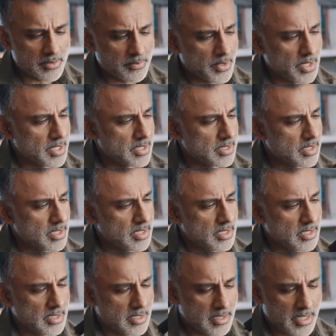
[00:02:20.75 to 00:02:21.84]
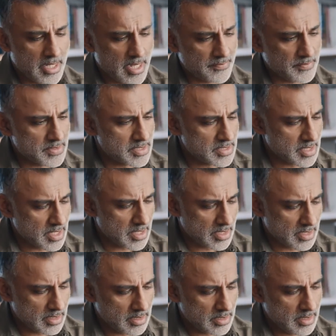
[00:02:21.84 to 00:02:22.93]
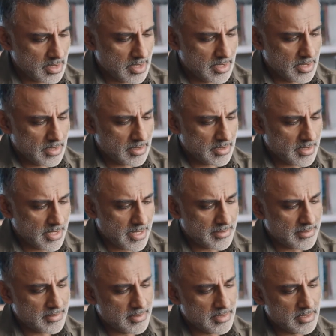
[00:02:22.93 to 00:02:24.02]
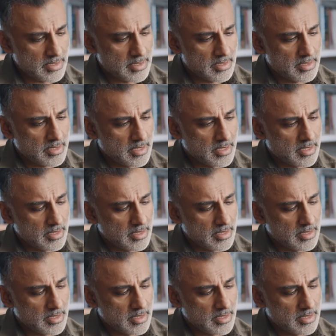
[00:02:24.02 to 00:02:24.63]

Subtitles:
but I have to say that the